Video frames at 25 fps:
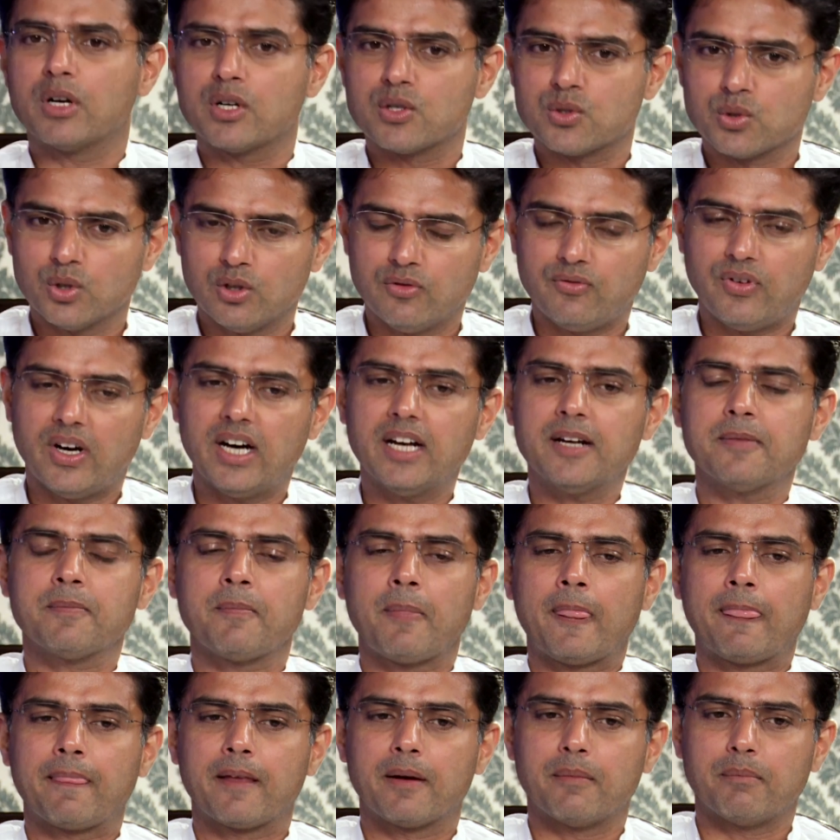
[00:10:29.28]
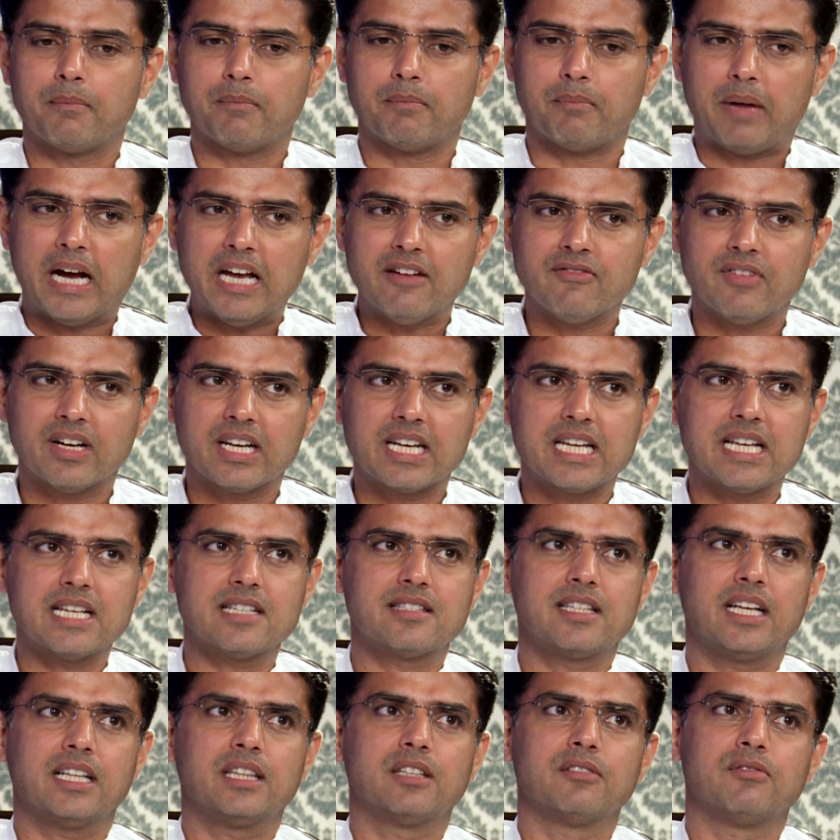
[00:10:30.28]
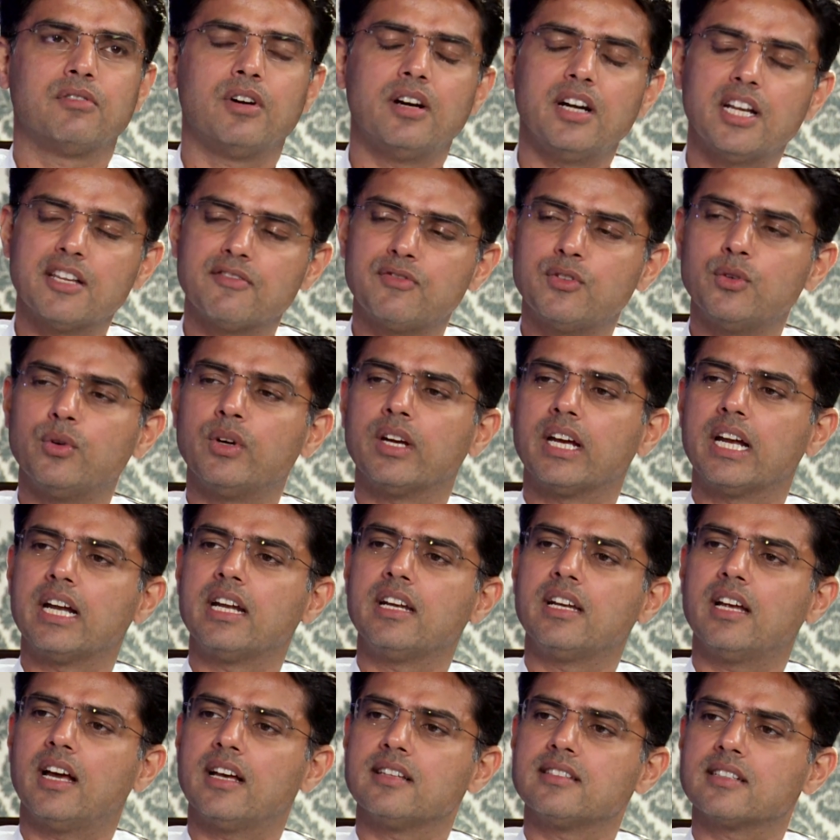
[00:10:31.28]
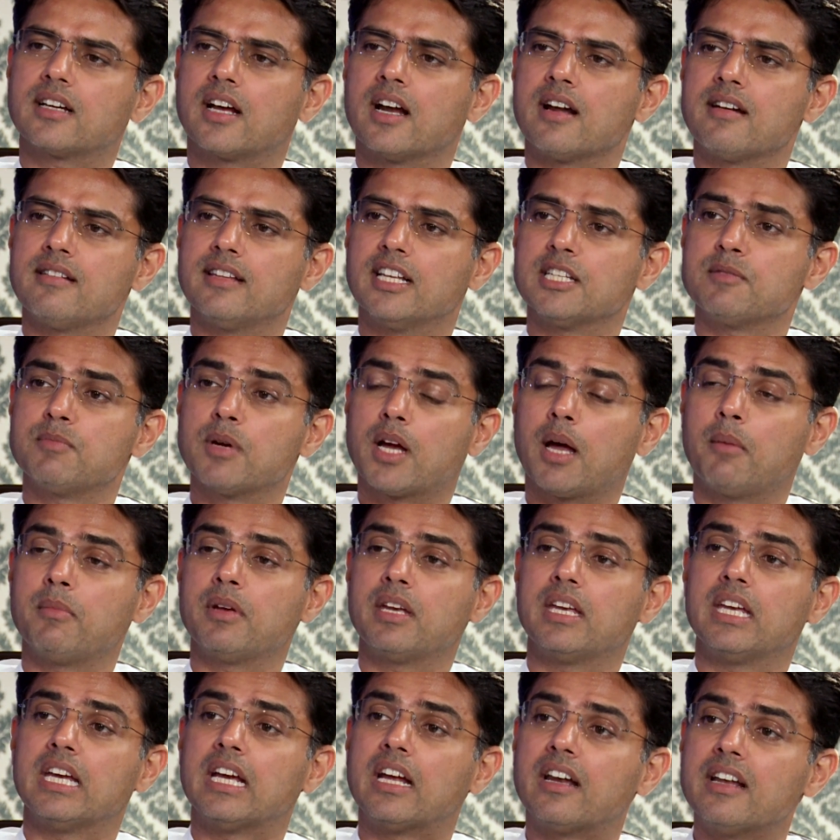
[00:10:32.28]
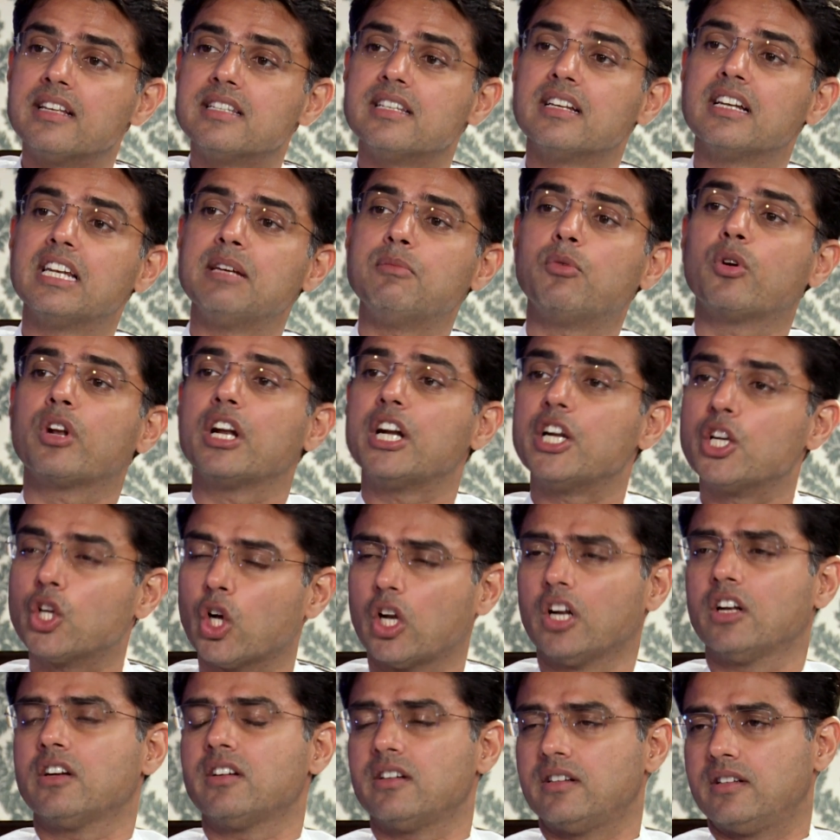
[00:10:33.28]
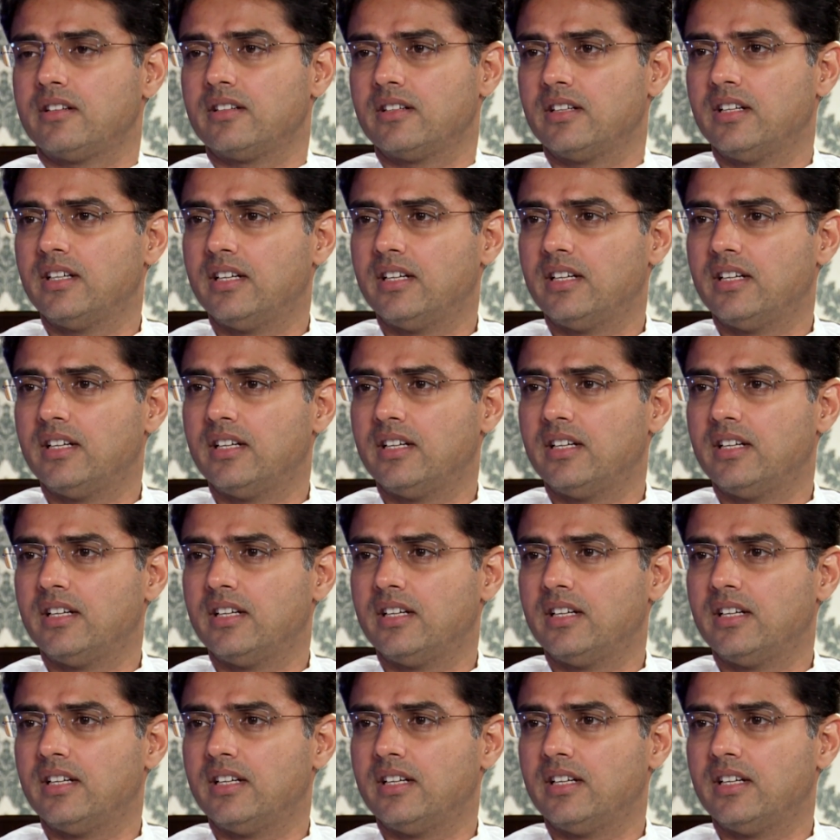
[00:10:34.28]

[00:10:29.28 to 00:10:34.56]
So far, my worry is that the world is viewing India as a country that's becoming increasingly more intolerant.